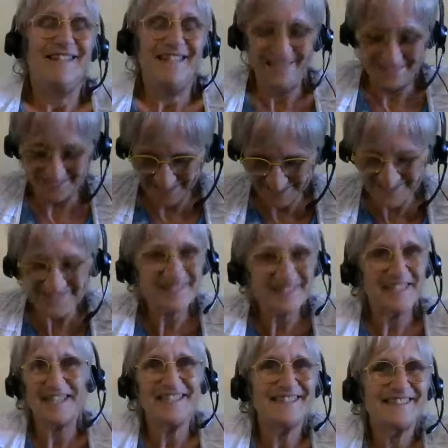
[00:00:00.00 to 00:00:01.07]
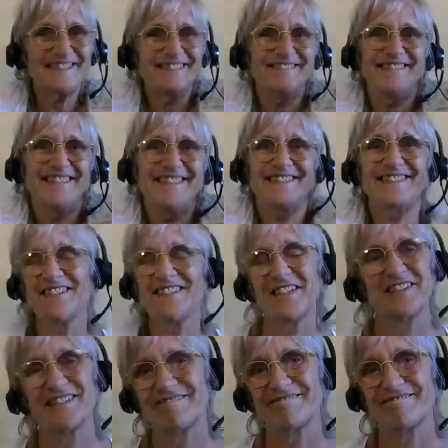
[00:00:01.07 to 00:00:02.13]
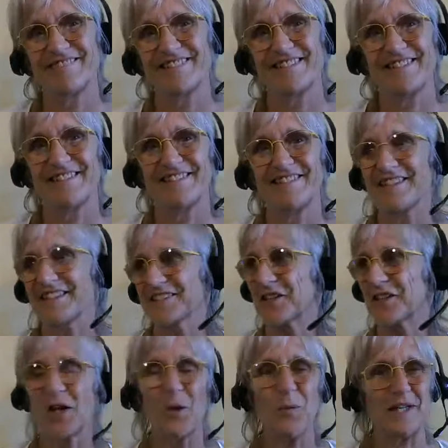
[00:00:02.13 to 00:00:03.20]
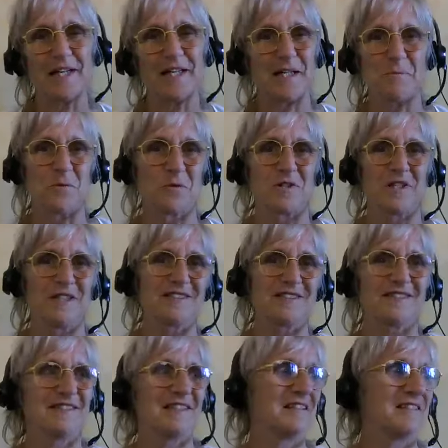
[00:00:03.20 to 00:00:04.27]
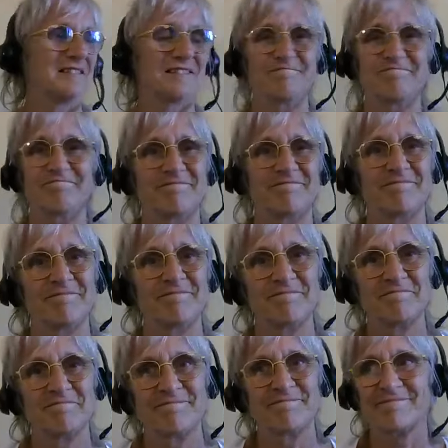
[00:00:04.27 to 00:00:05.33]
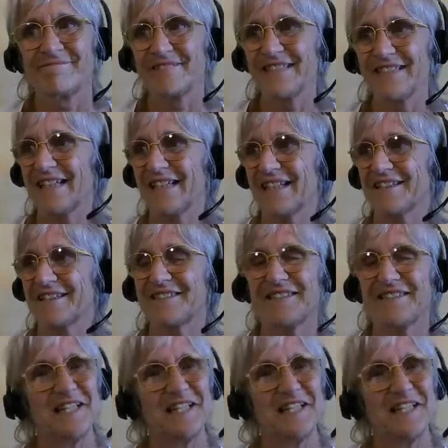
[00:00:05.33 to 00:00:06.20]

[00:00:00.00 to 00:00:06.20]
it doesn't it it's not not going anymore it's not yeah it's